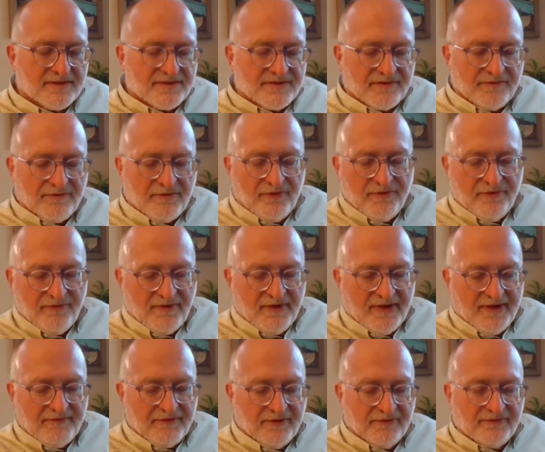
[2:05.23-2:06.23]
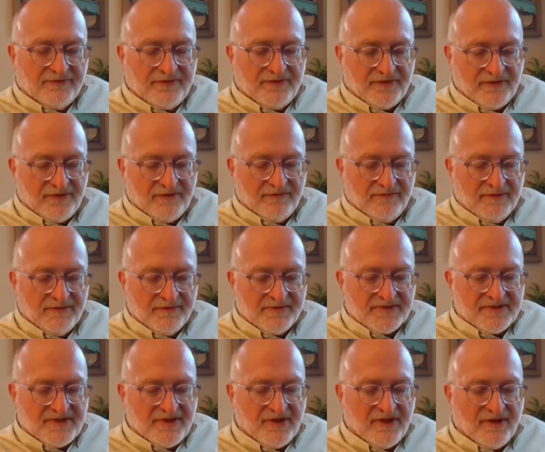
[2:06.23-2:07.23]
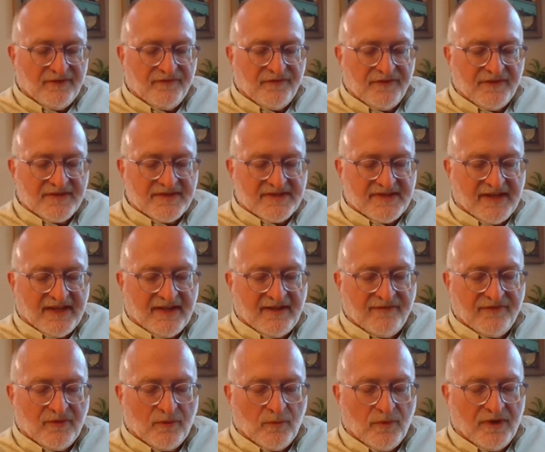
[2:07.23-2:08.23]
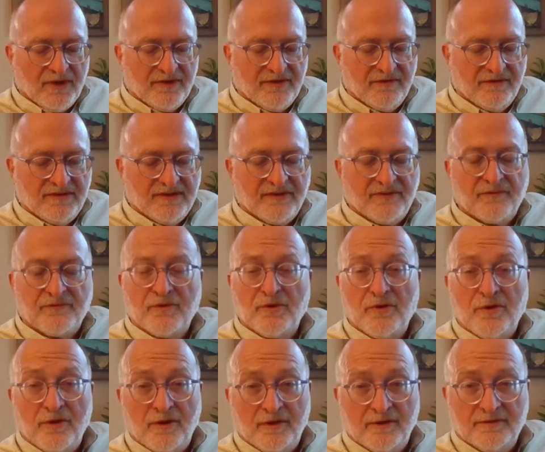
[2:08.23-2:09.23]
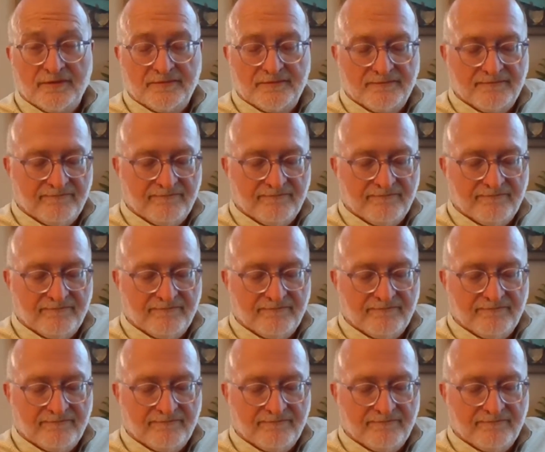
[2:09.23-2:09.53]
So, although I wrote to you, it was not for the sake of the one who did the wrong,